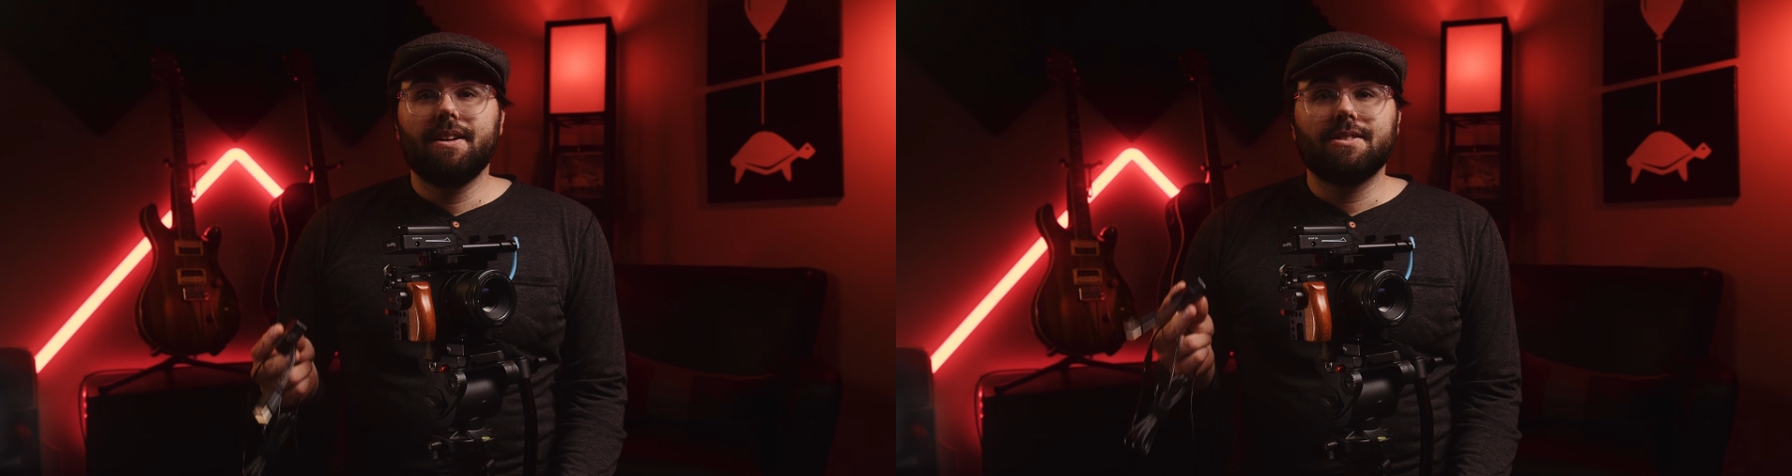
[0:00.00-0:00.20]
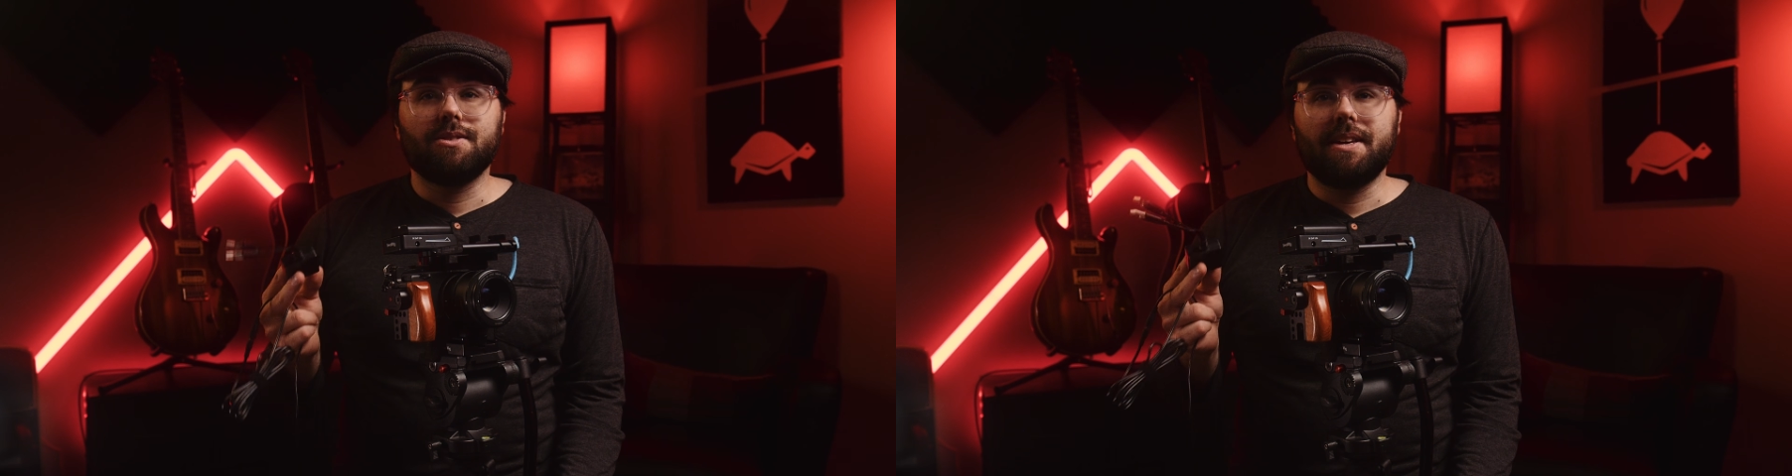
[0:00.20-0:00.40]

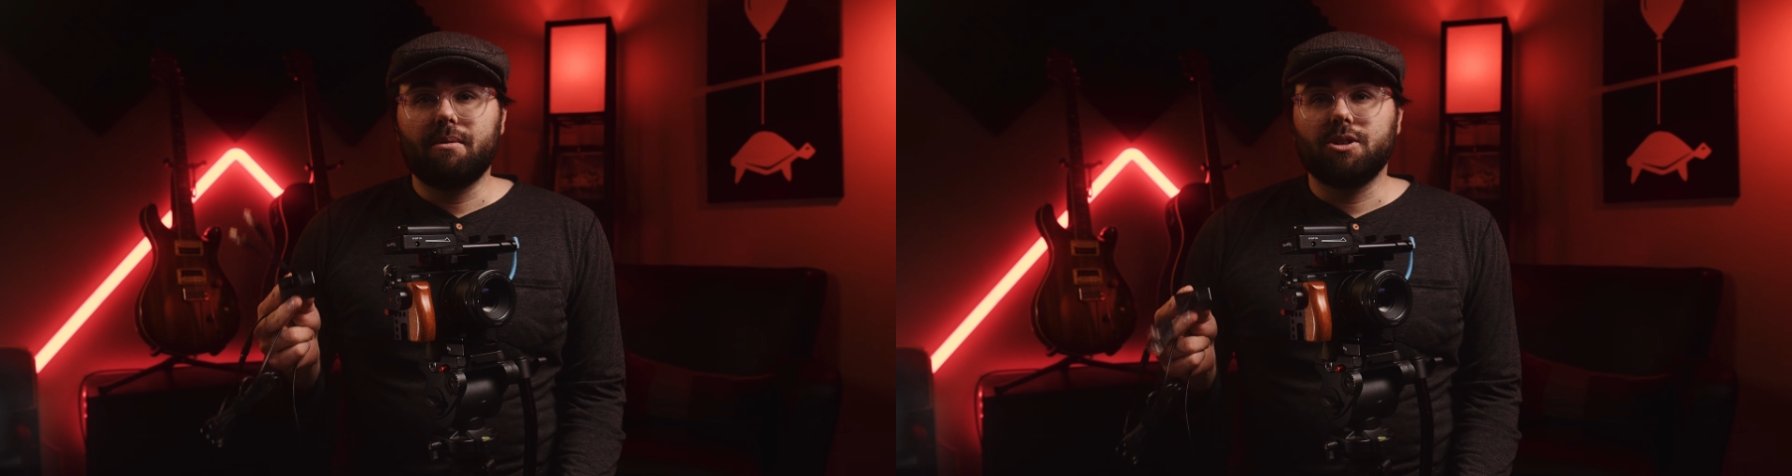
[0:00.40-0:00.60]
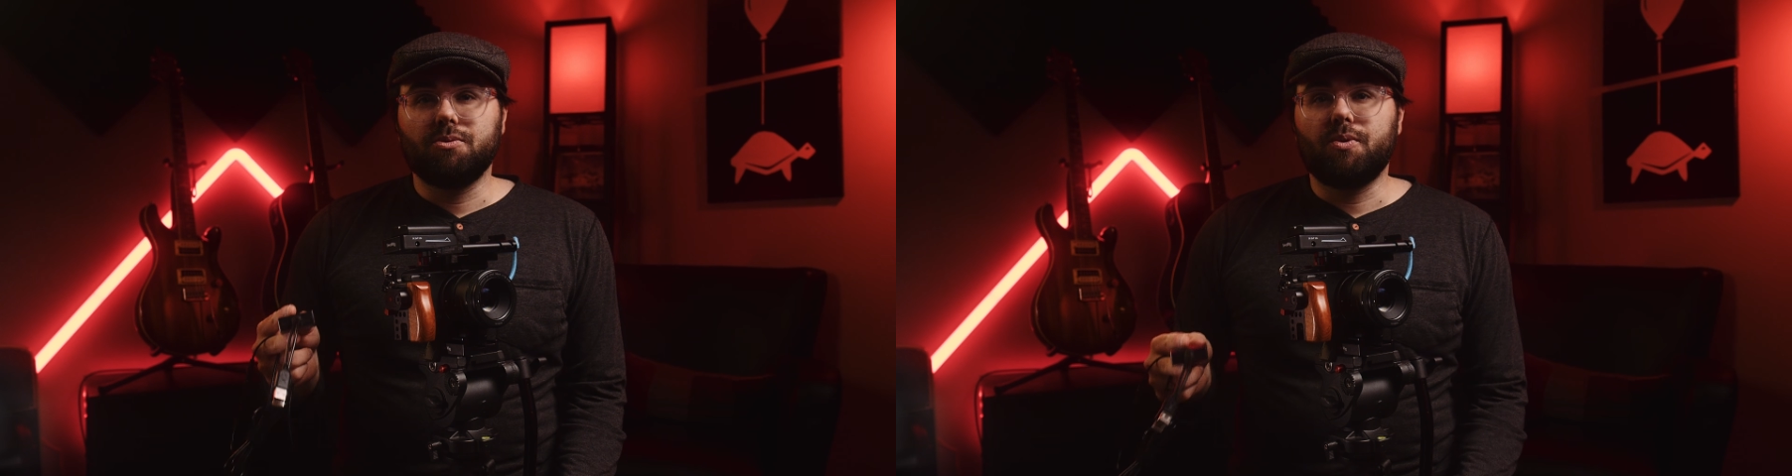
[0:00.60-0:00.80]
to get
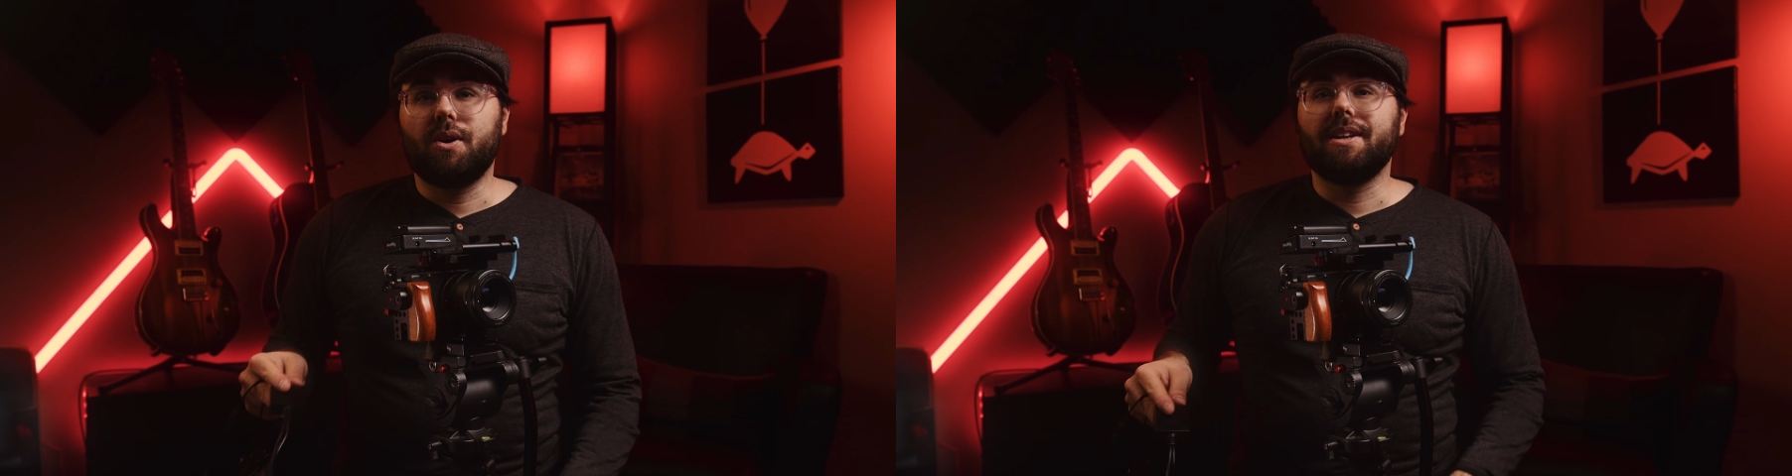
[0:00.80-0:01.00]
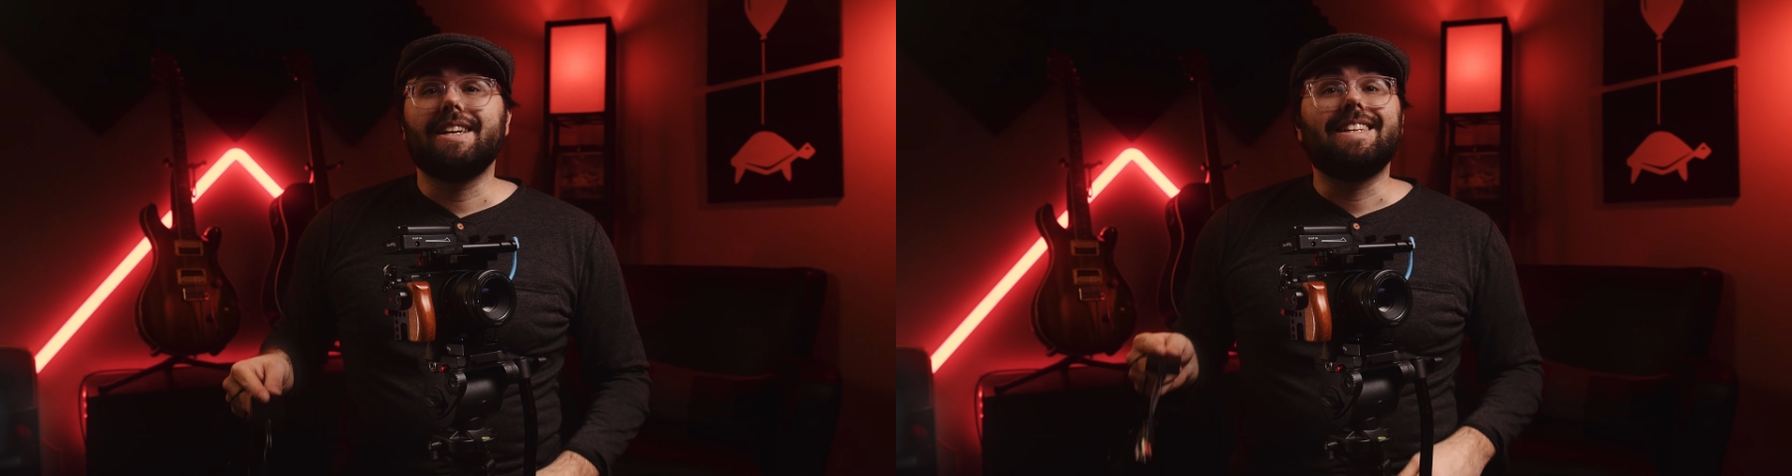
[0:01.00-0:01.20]
what you
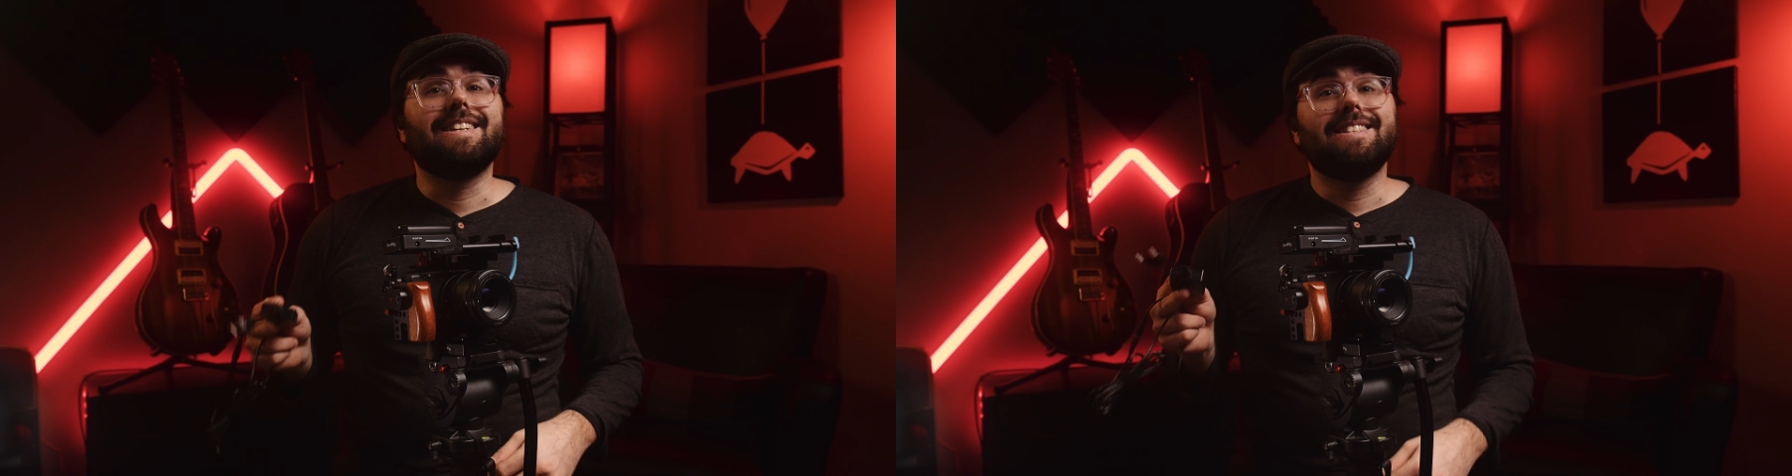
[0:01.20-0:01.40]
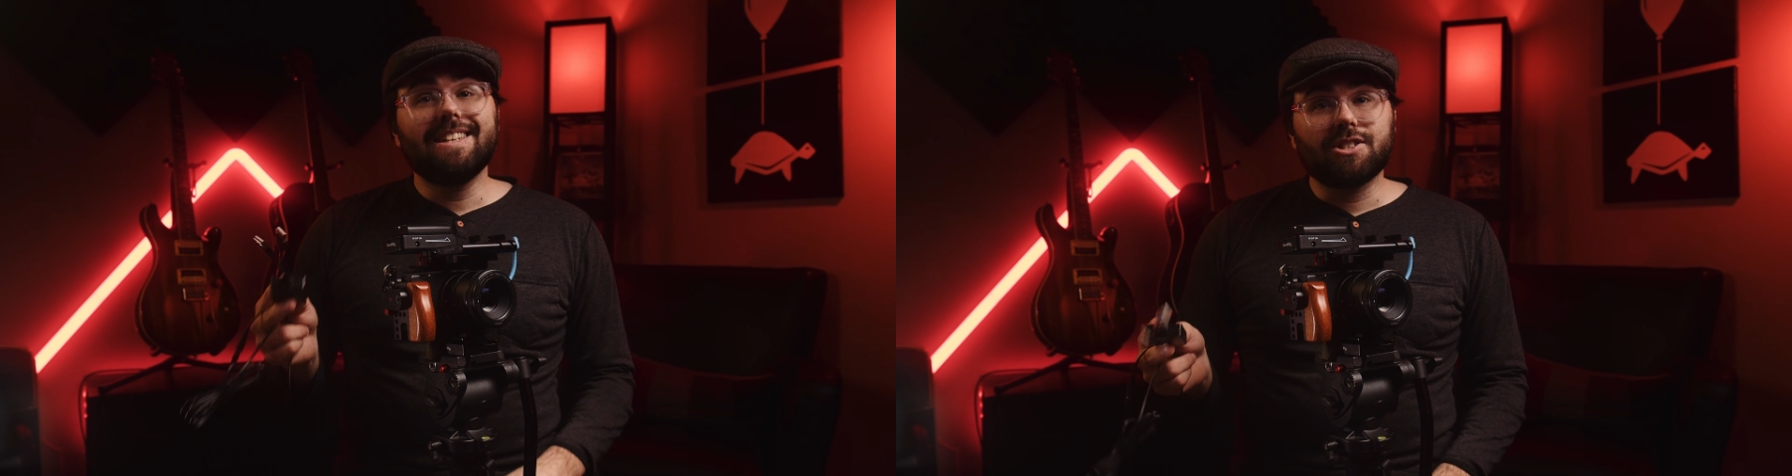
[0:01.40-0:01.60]
want, in
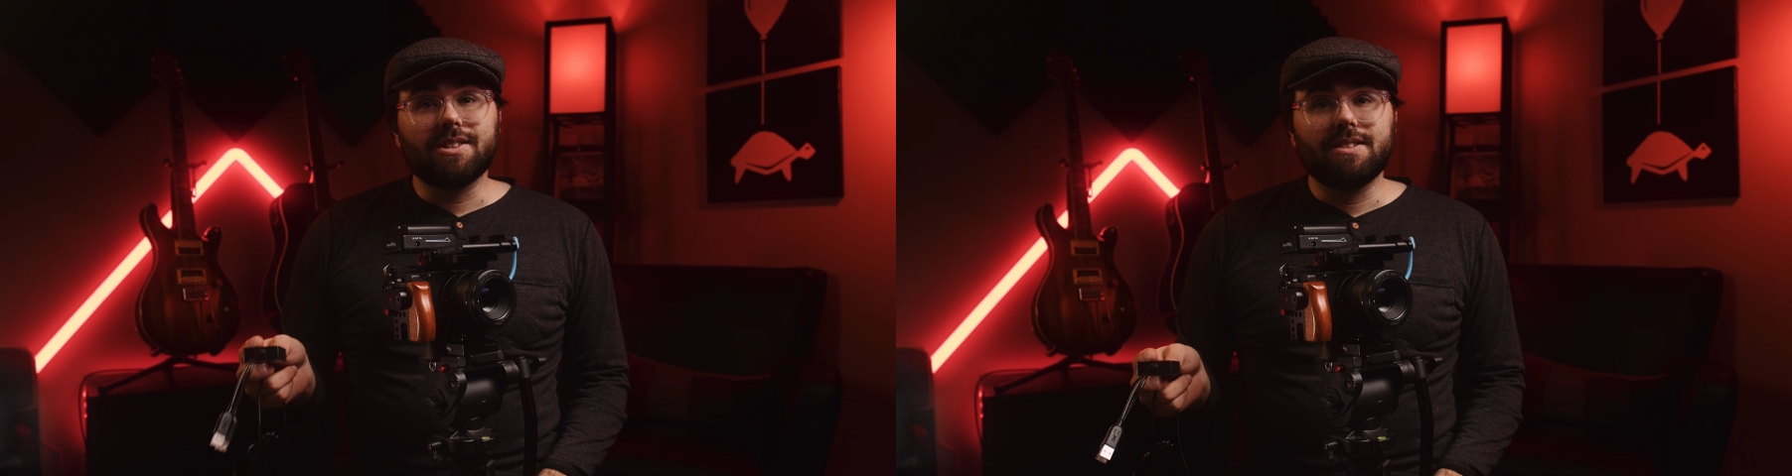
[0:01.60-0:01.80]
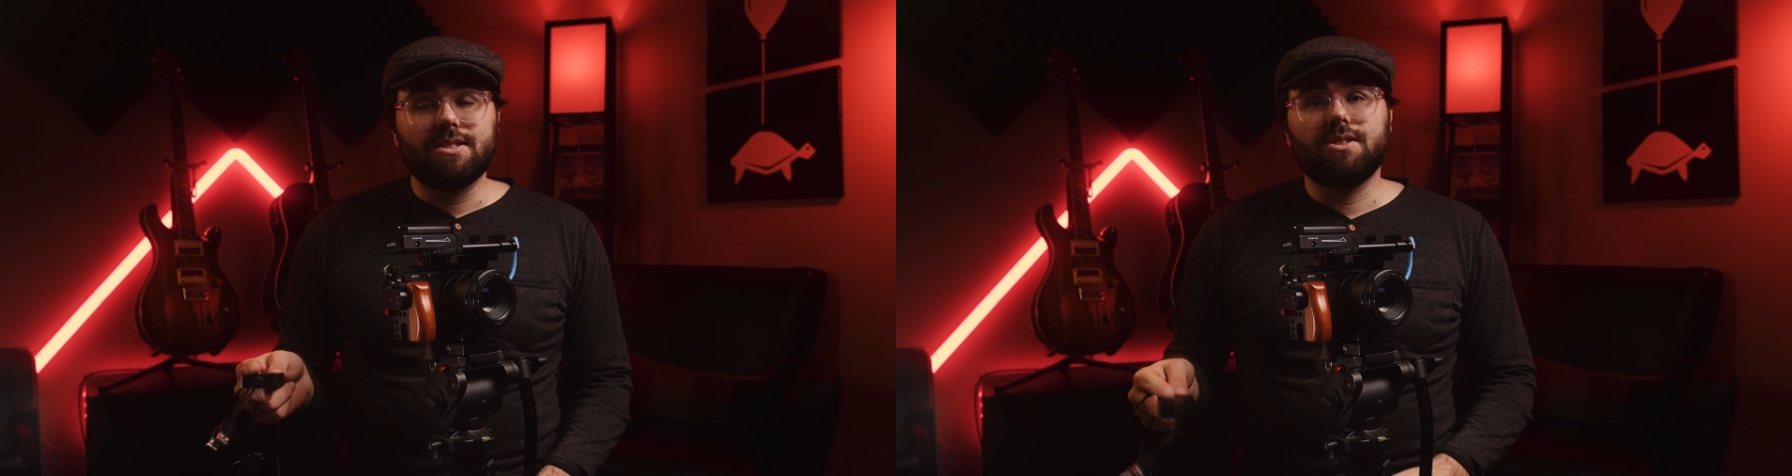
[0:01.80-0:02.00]

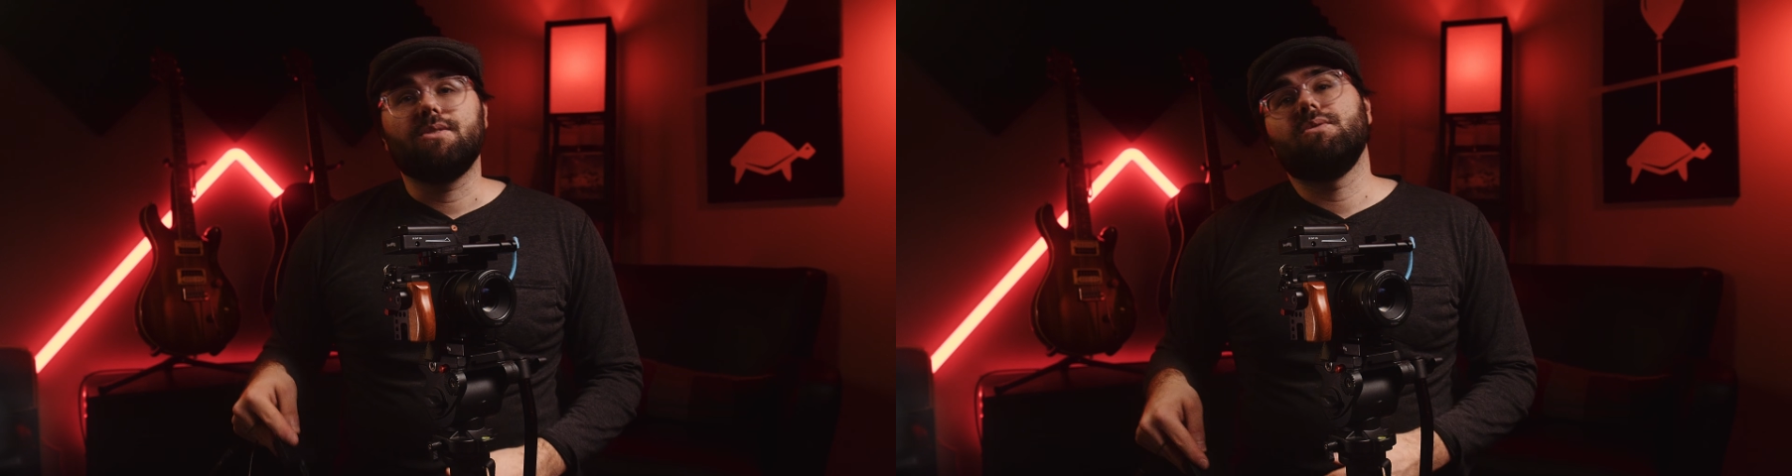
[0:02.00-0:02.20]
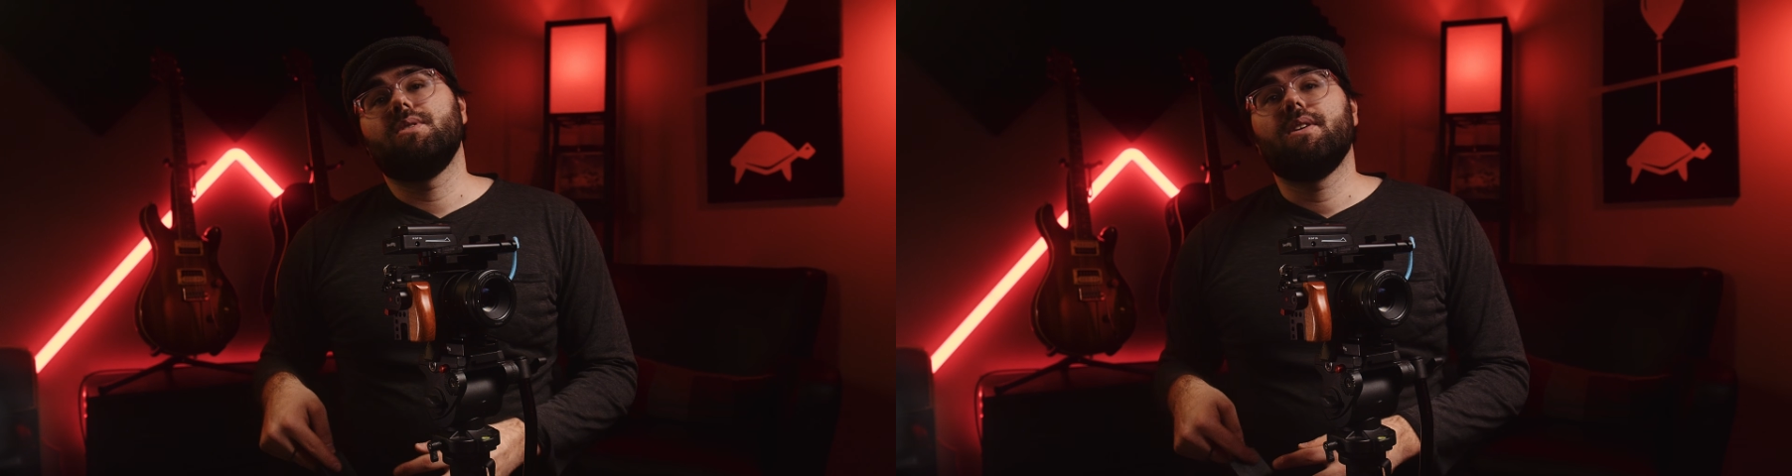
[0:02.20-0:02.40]
addition
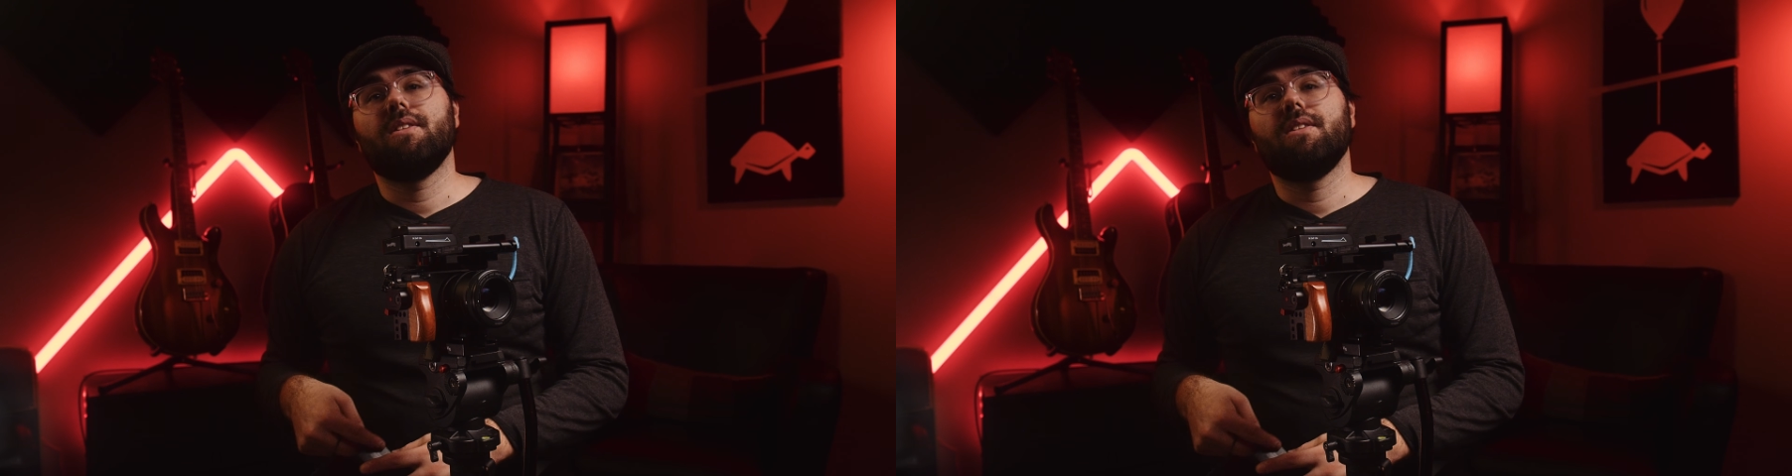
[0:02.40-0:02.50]
to